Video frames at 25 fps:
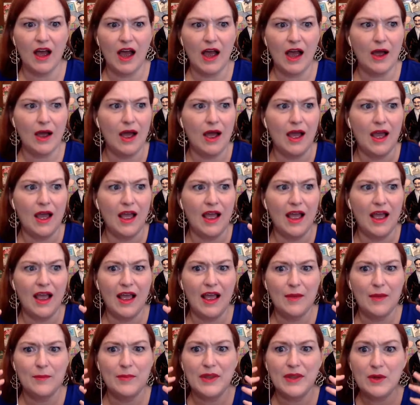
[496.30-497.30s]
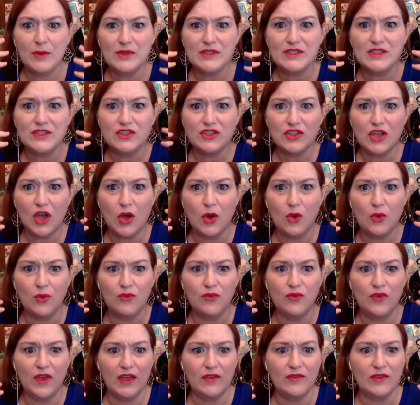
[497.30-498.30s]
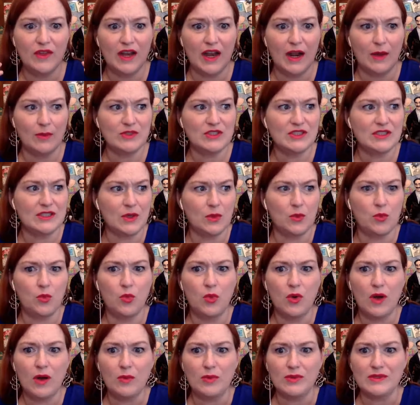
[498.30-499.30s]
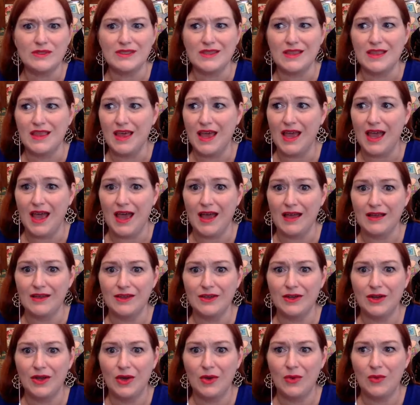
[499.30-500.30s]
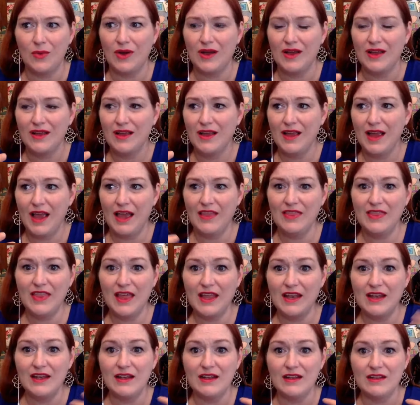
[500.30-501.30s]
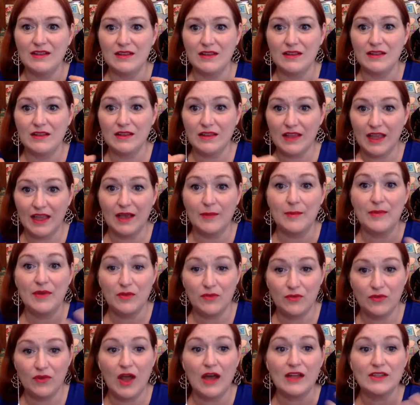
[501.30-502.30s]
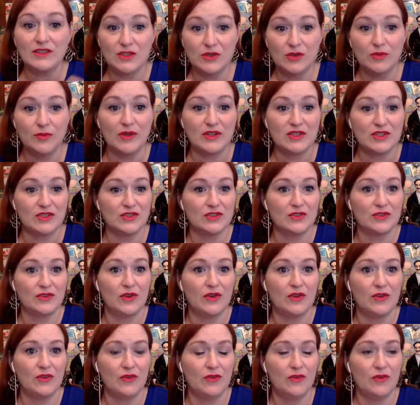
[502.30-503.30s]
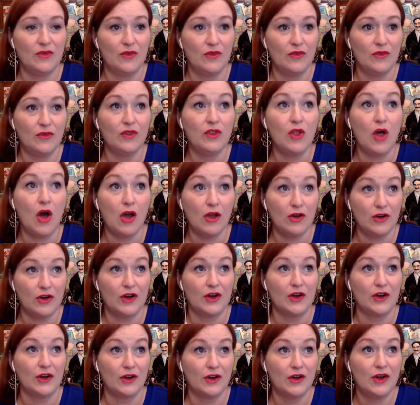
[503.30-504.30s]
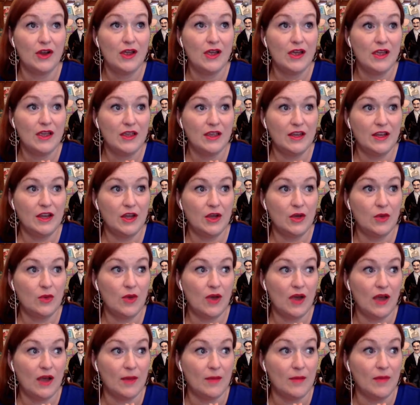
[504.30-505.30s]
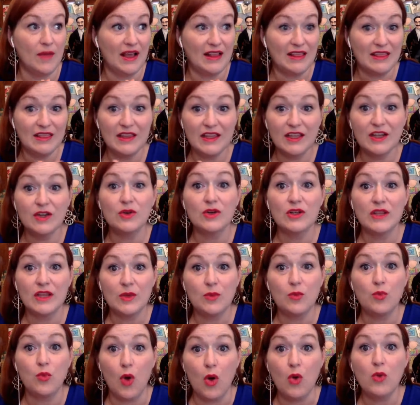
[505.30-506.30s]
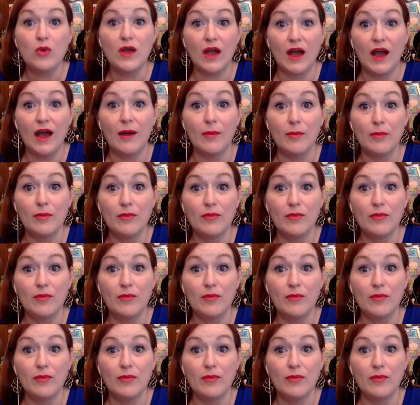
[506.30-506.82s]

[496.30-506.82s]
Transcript: I, but it was so vivid. I was just like, what was that? You know? And then, I mean, not too much longer, you know, um, I literally woke up,